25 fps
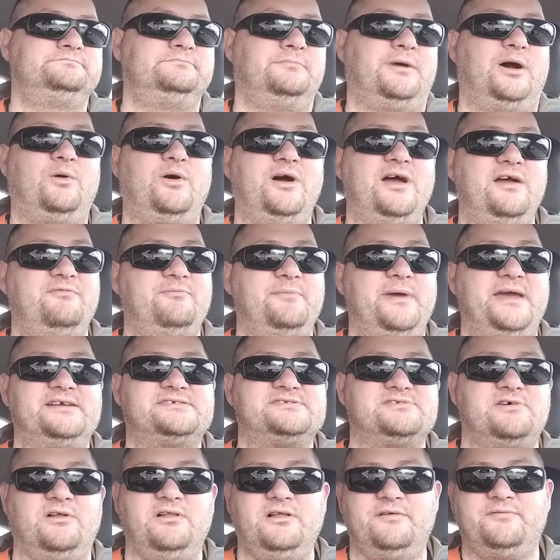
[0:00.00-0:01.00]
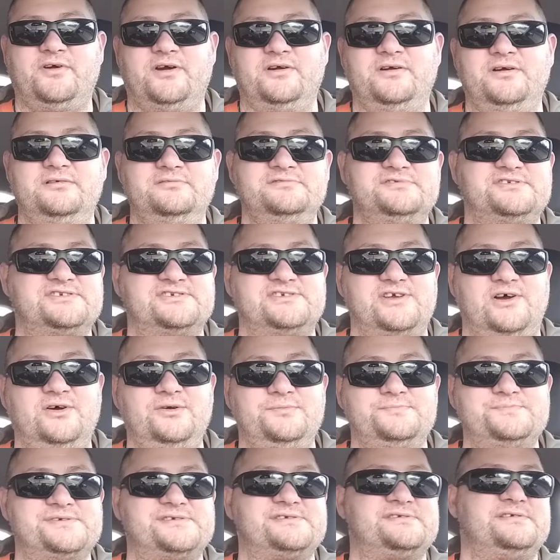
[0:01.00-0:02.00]
My wife makes all of our own
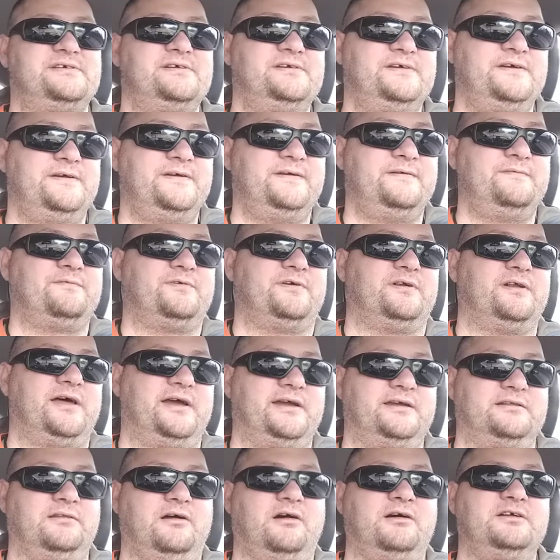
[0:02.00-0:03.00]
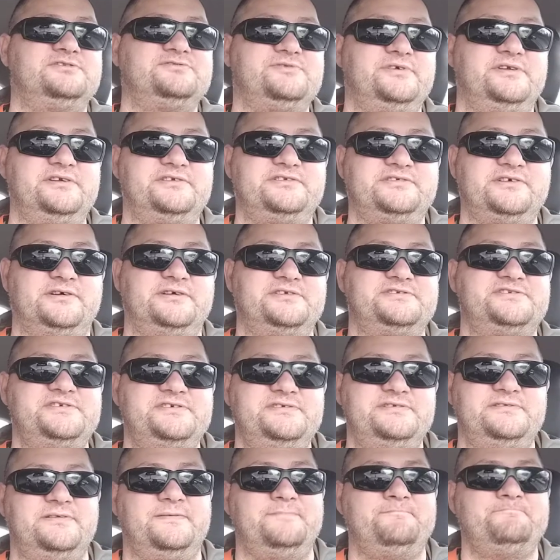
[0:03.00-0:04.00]
soaps for like laundry
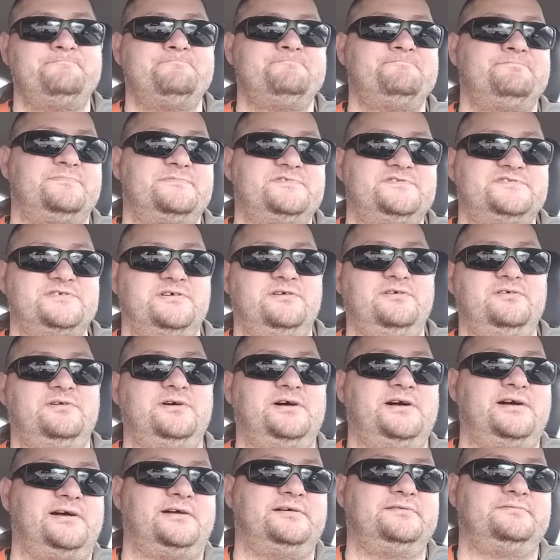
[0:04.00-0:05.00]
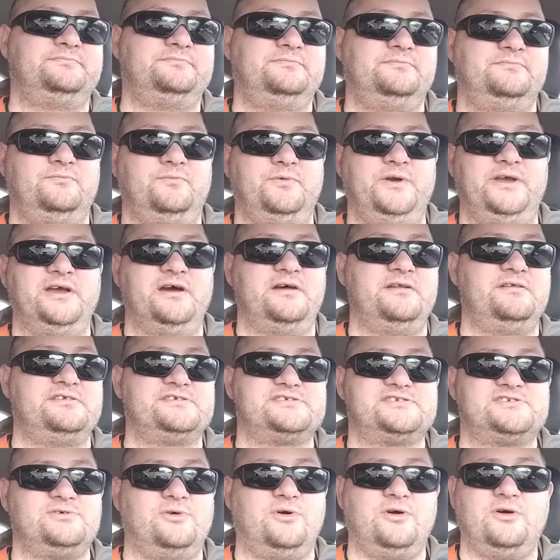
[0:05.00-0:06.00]
detergent. We go to the
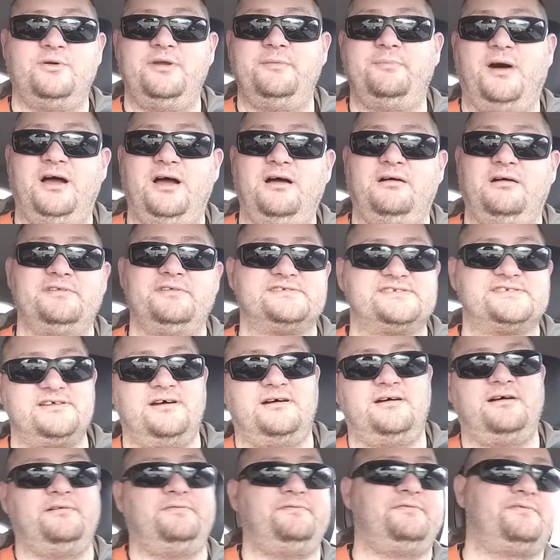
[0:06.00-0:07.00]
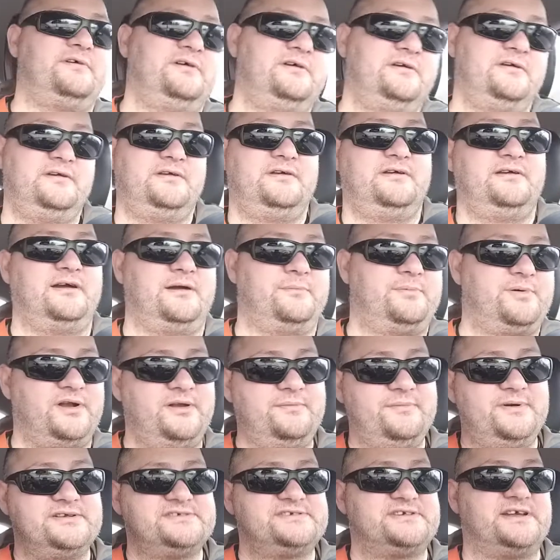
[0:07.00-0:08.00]
store, we buy all the stuff. I
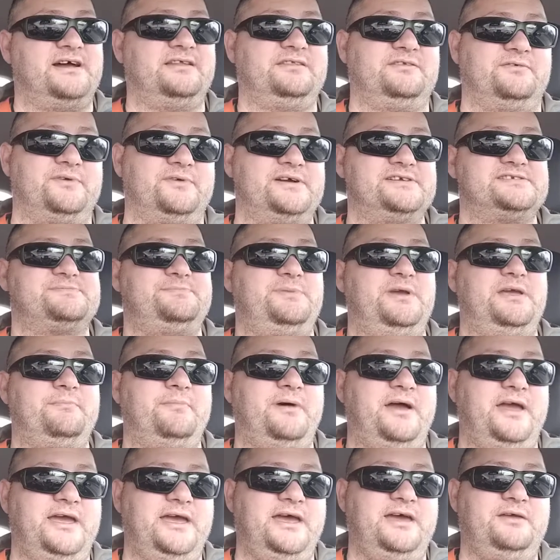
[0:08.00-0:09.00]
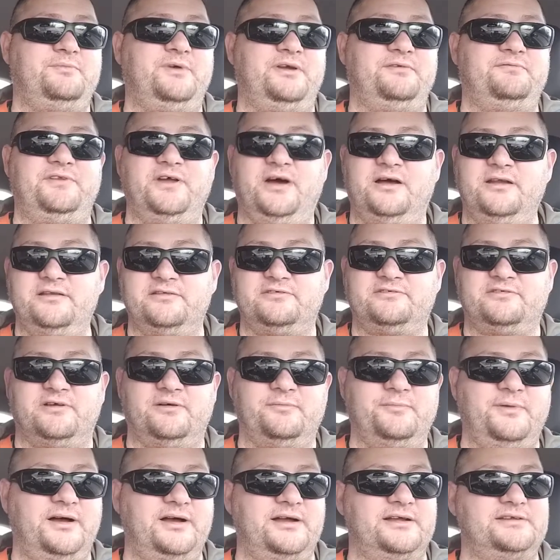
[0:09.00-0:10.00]
pretty much got the recipe in my head. We've done it
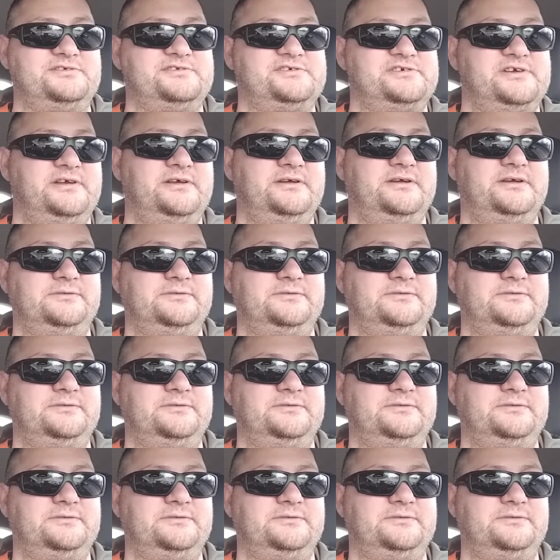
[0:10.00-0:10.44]
so much.